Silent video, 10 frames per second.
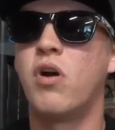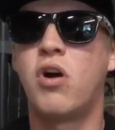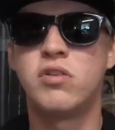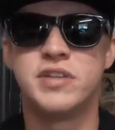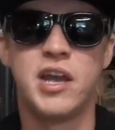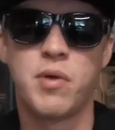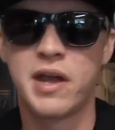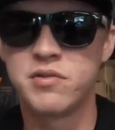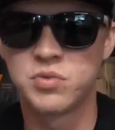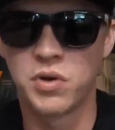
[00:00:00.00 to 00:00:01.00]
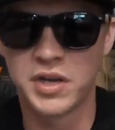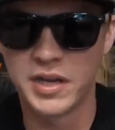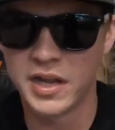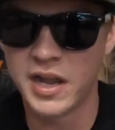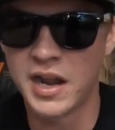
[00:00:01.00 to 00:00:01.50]
all day while I was
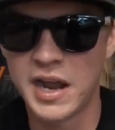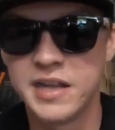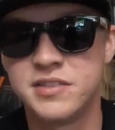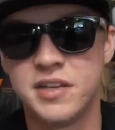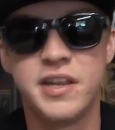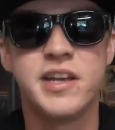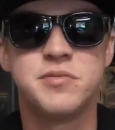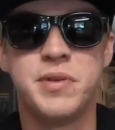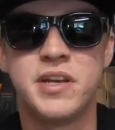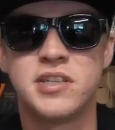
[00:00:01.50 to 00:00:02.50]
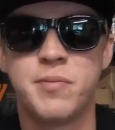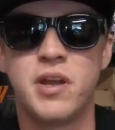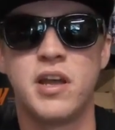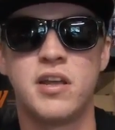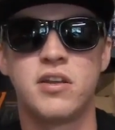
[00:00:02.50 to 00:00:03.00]
working. And I had said yes, because I'm
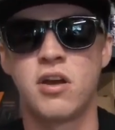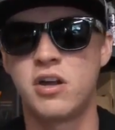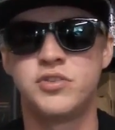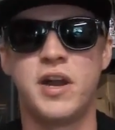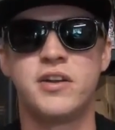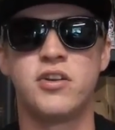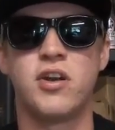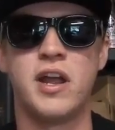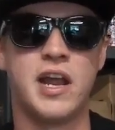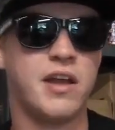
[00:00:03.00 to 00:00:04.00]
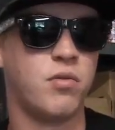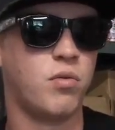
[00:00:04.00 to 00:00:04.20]
a contractor and I